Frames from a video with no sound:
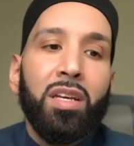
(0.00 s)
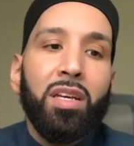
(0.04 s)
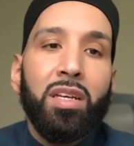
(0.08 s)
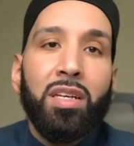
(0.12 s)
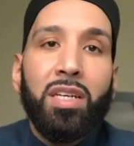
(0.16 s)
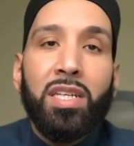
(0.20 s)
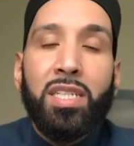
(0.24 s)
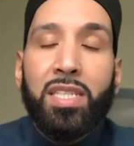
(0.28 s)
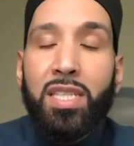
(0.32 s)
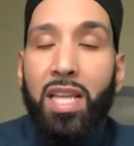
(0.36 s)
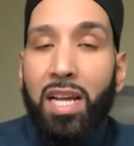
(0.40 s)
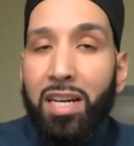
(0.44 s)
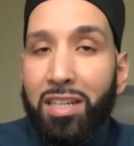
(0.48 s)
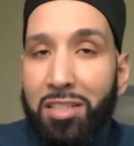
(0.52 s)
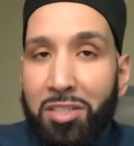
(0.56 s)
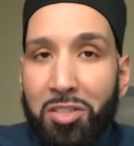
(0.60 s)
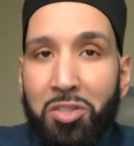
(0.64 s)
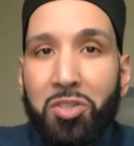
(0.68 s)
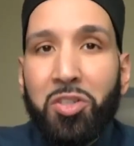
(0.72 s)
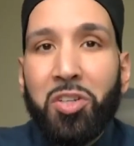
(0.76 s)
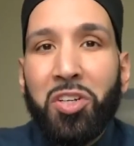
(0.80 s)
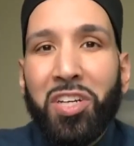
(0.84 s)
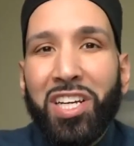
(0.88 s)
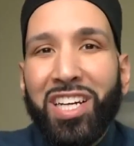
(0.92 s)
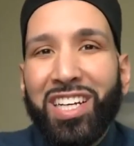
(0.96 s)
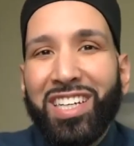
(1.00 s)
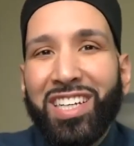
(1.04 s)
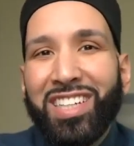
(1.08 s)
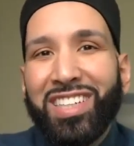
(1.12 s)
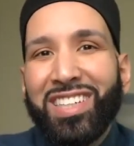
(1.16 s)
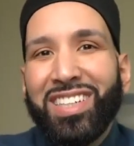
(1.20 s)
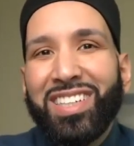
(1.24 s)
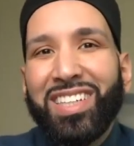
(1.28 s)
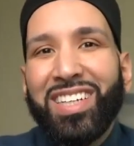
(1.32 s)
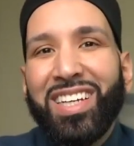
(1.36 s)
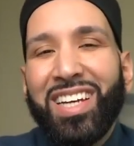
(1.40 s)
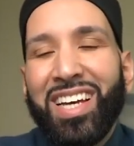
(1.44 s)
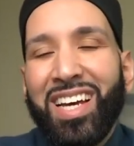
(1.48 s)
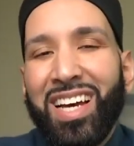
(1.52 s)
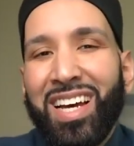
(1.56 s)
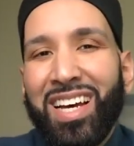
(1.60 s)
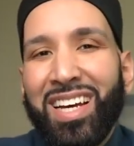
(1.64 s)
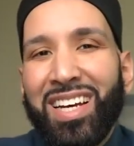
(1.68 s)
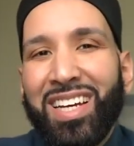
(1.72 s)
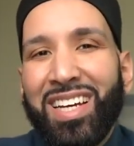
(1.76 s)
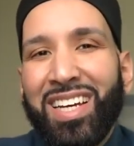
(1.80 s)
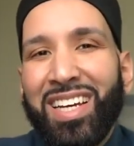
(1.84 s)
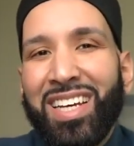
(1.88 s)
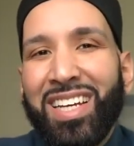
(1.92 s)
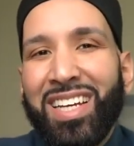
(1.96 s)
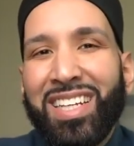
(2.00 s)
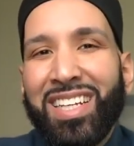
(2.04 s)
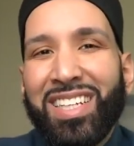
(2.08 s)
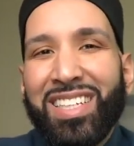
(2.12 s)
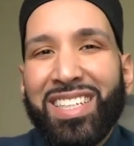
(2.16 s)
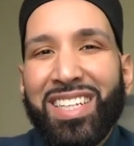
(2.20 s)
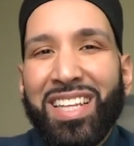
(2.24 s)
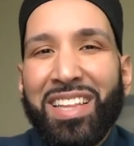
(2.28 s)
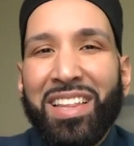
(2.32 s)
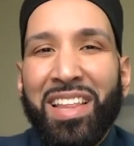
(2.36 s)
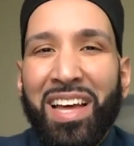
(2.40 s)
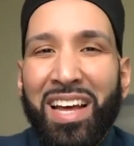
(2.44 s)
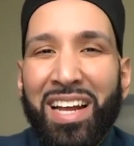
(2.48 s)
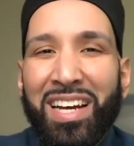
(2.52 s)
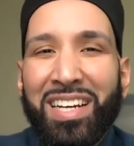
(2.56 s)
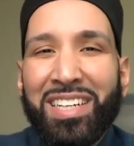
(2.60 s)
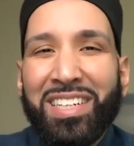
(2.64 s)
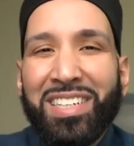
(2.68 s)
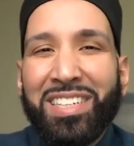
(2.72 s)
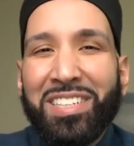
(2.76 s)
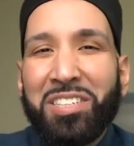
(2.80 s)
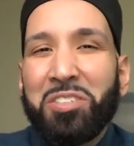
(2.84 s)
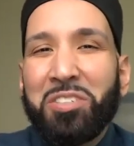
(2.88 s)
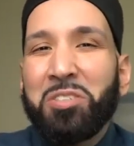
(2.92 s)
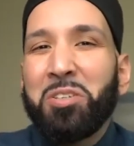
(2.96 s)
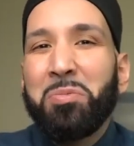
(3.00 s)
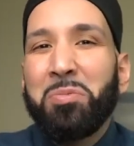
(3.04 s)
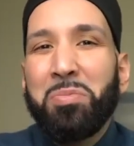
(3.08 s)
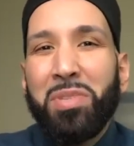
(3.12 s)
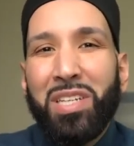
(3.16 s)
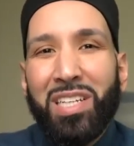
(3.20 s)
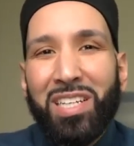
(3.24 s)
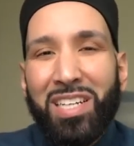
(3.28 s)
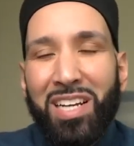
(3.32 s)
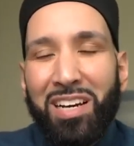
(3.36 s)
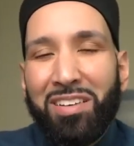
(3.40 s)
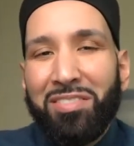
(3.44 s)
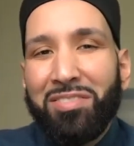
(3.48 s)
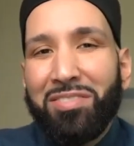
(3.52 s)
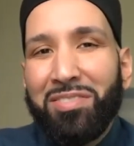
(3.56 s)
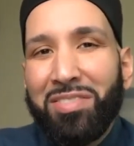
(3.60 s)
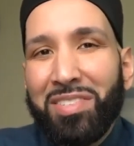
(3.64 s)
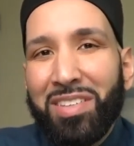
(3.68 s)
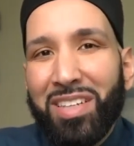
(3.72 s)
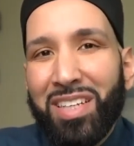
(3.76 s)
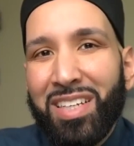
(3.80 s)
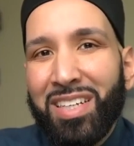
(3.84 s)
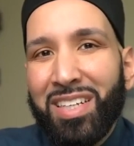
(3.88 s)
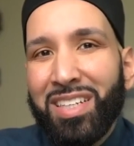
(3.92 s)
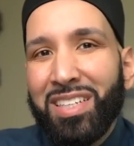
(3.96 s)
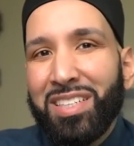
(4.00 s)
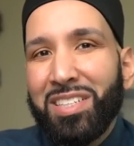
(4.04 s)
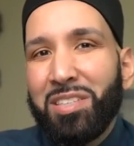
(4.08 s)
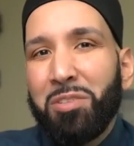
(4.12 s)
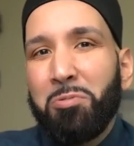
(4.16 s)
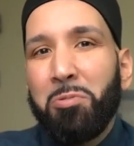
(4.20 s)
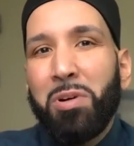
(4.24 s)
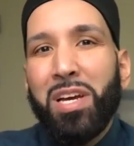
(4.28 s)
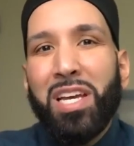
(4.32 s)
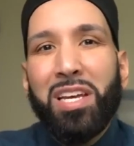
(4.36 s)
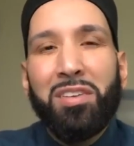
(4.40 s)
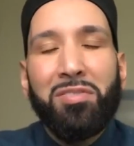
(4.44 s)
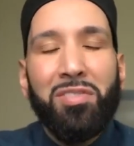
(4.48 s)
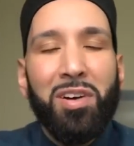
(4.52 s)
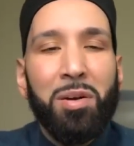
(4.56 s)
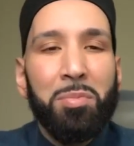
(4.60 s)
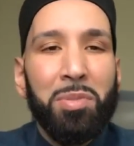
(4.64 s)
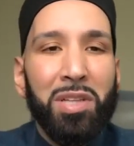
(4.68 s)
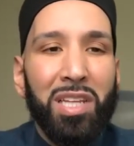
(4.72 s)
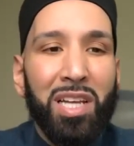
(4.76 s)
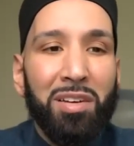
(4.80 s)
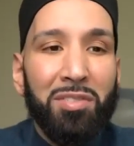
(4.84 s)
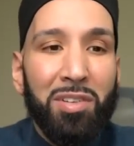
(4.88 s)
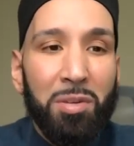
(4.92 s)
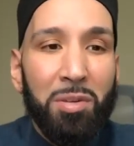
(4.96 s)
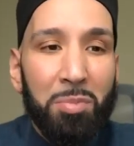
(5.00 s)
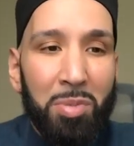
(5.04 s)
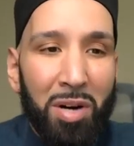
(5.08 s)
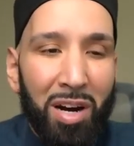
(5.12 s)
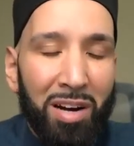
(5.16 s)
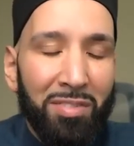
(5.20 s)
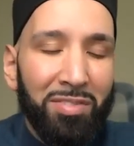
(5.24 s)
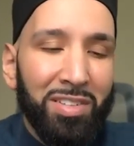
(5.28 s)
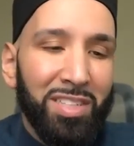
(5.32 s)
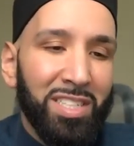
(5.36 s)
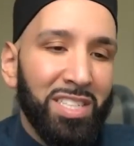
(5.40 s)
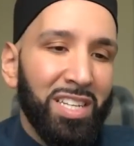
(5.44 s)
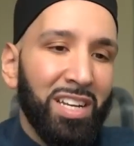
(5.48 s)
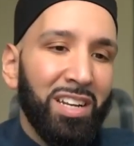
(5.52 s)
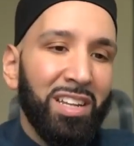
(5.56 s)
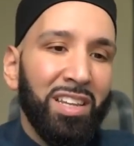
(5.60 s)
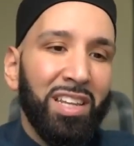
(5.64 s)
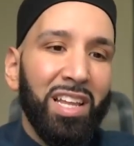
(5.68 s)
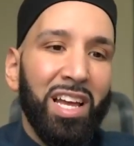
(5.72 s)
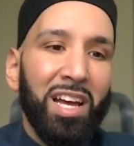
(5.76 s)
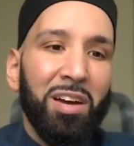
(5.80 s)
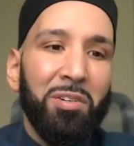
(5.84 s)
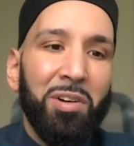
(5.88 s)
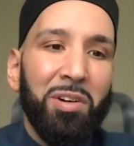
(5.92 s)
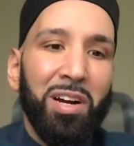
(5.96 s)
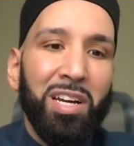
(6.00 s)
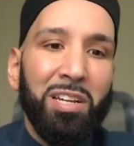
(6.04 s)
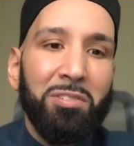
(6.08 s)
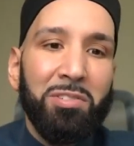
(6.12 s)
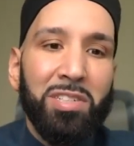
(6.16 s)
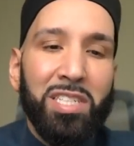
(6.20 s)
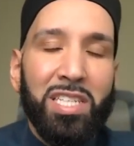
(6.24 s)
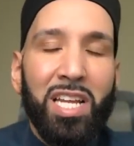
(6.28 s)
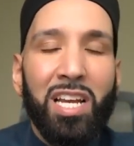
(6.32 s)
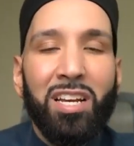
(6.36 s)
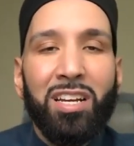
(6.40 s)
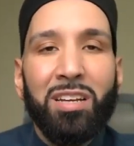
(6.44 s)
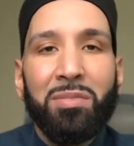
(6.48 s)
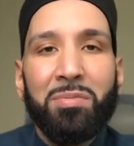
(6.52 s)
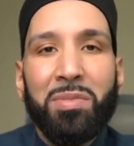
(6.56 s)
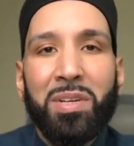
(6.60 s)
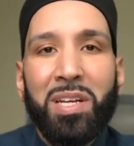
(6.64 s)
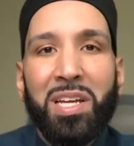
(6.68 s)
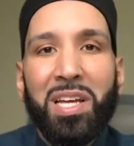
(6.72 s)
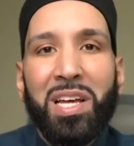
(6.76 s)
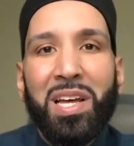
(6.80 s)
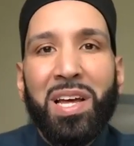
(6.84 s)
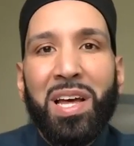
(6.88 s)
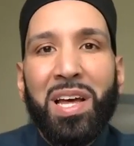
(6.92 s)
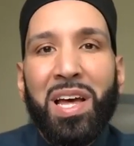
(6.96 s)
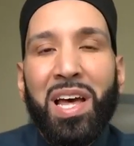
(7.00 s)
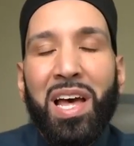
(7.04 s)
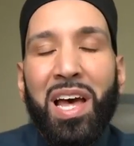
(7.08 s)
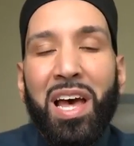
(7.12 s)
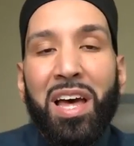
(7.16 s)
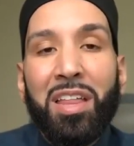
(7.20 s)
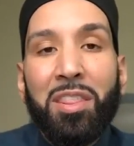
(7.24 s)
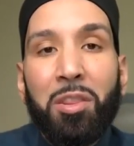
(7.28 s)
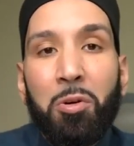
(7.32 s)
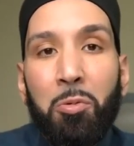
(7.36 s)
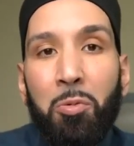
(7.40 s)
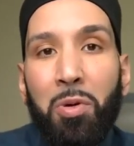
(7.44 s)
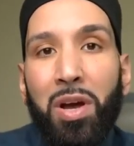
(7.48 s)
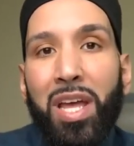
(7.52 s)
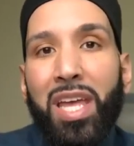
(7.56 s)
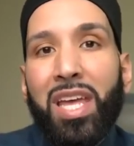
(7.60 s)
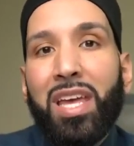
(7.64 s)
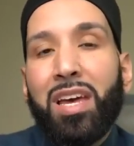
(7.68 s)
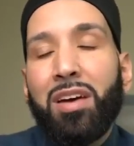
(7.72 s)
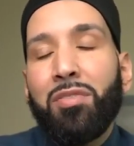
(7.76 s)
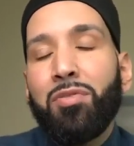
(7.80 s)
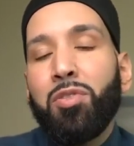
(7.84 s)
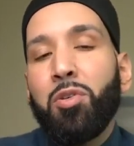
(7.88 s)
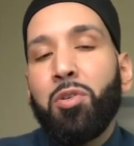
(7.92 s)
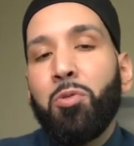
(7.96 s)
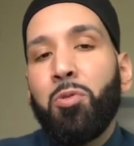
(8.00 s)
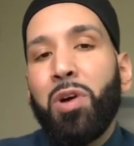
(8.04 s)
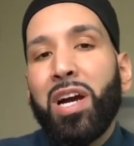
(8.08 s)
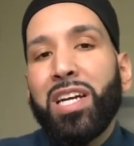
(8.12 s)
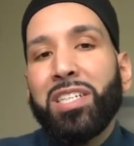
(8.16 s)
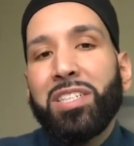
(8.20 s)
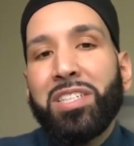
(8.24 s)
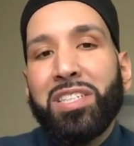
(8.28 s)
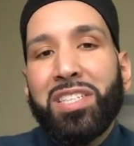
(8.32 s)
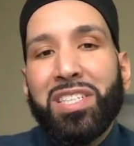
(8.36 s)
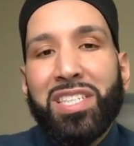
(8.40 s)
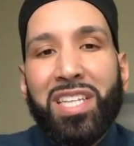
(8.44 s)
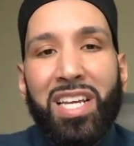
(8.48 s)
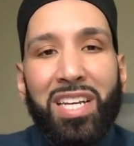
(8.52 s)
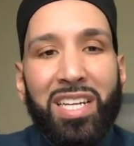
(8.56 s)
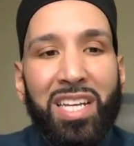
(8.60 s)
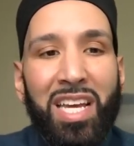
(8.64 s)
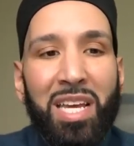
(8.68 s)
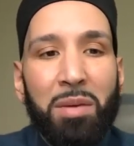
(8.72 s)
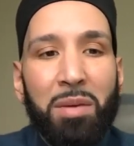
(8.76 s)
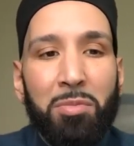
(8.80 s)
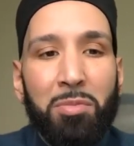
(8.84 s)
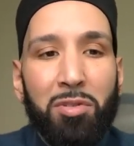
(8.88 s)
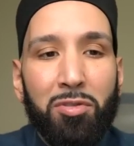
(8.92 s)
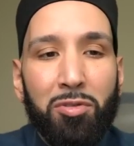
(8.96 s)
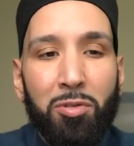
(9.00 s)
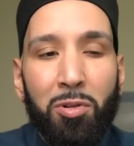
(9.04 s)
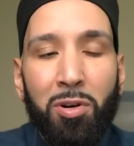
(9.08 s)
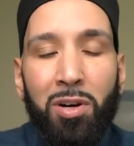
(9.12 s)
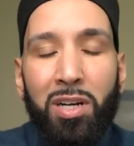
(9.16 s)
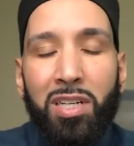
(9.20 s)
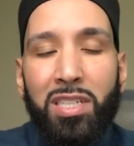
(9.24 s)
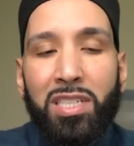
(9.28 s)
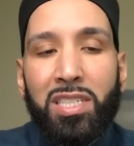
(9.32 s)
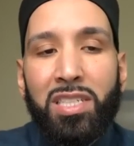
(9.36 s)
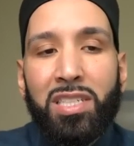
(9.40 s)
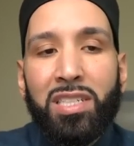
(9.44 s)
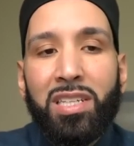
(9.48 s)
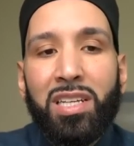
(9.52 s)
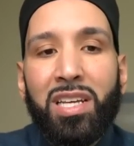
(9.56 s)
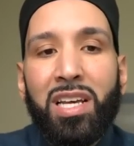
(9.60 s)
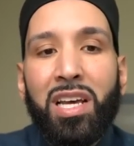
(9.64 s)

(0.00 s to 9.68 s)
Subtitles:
is that it's sunnah. And that should be enough. It is the way of our beloved Prophet sallallahu alaihi wasallam, and the way of the righteous that came before us.